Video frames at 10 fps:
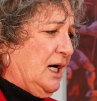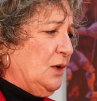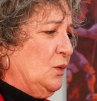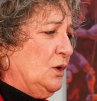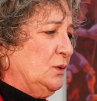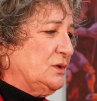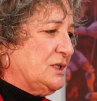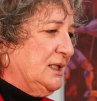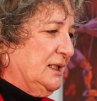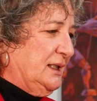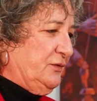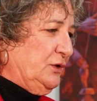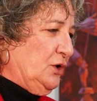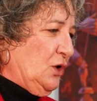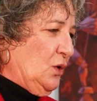I won't,
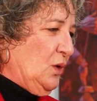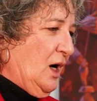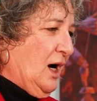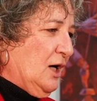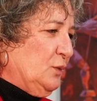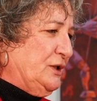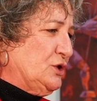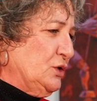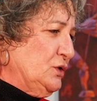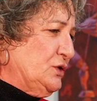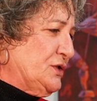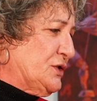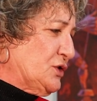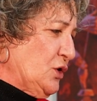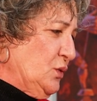even though I'll be turned to
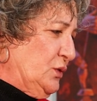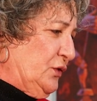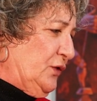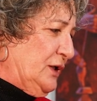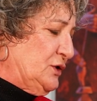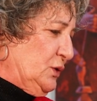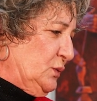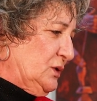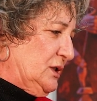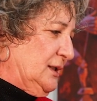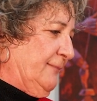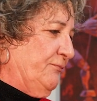stone if I don't.